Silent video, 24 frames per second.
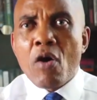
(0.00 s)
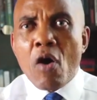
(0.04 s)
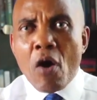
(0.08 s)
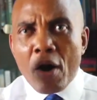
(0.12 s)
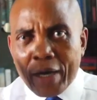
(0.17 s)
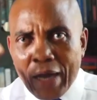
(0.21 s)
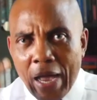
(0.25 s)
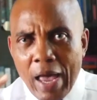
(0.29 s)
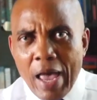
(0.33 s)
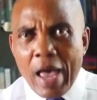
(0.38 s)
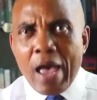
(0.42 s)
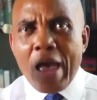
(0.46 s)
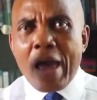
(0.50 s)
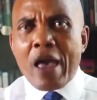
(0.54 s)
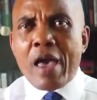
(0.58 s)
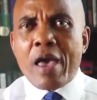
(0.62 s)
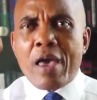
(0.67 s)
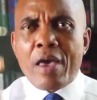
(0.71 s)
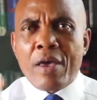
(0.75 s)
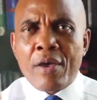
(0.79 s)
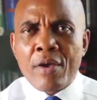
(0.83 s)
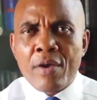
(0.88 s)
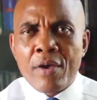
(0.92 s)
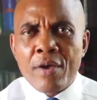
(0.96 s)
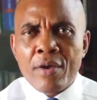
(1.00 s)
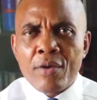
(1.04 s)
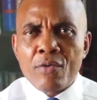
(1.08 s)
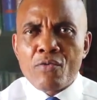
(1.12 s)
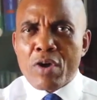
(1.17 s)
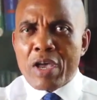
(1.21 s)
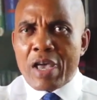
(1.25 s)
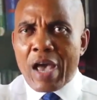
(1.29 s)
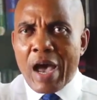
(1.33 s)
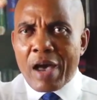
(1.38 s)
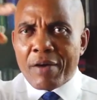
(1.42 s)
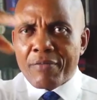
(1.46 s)
okay,
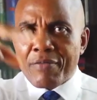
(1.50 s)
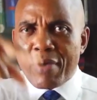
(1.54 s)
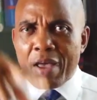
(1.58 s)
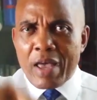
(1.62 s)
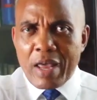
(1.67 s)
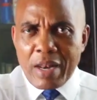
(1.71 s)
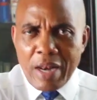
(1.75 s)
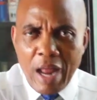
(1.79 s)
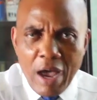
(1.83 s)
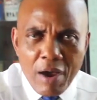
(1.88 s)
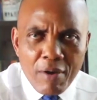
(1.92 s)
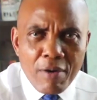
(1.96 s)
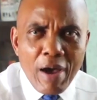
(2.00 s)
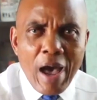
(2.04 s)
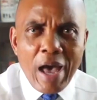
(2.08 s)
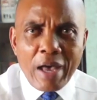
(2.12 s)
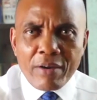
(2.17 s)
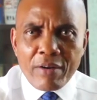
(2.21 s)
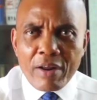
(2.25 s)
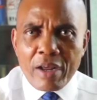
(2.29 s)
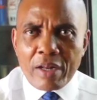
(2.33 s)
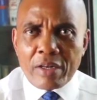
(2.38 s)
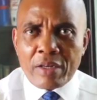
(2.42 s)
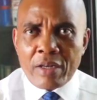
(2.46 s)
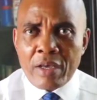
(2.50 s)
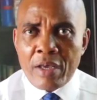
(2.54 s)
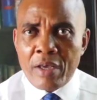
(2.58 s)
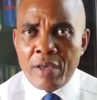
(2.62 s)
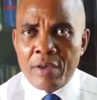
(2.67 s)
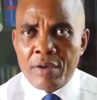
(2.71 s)
we have now agreed,